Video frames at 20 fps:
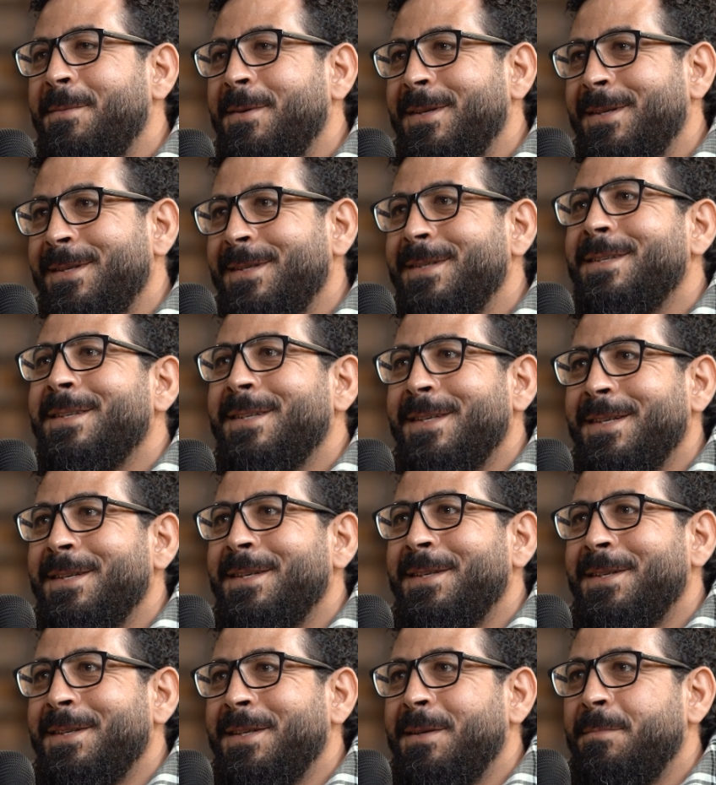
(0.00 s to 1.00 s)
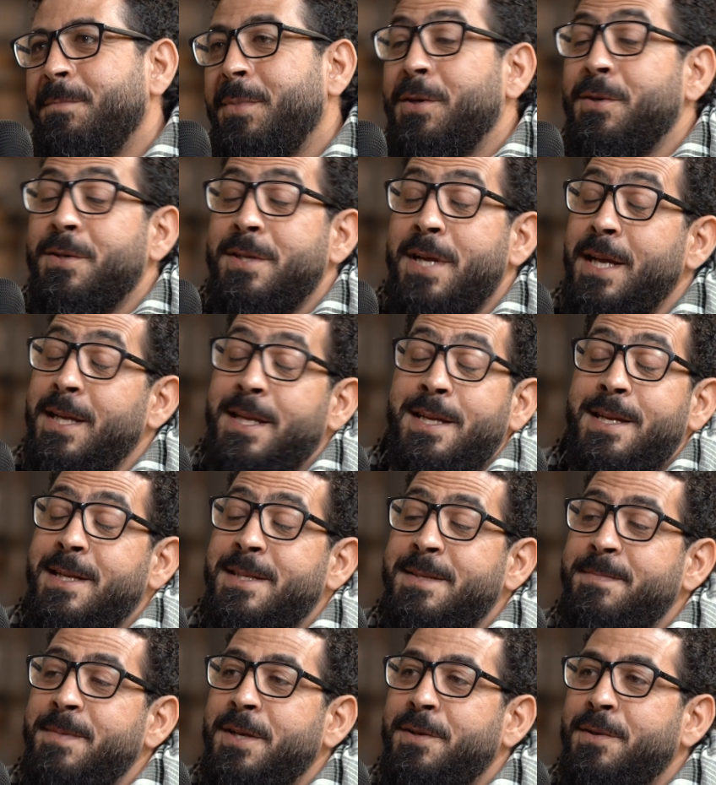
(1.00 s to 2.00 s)
cry. Because I did
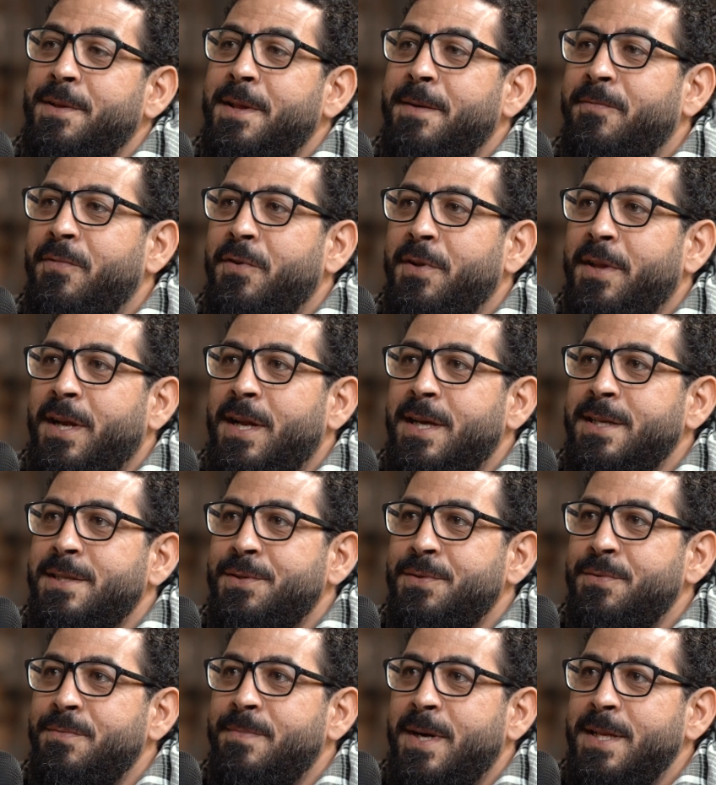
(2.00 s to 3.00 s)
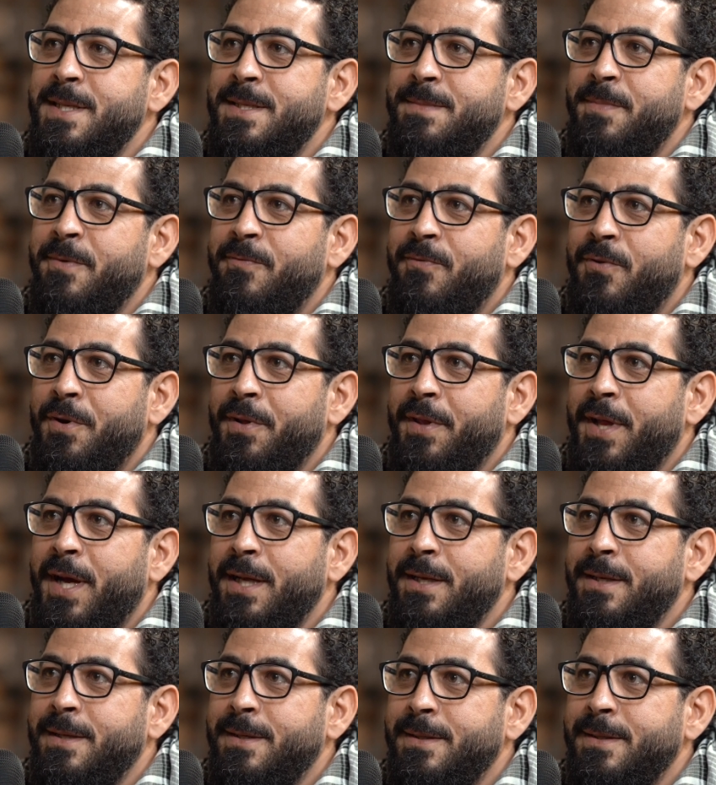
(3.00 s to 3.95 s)
not speak to them for the last 2 months before that.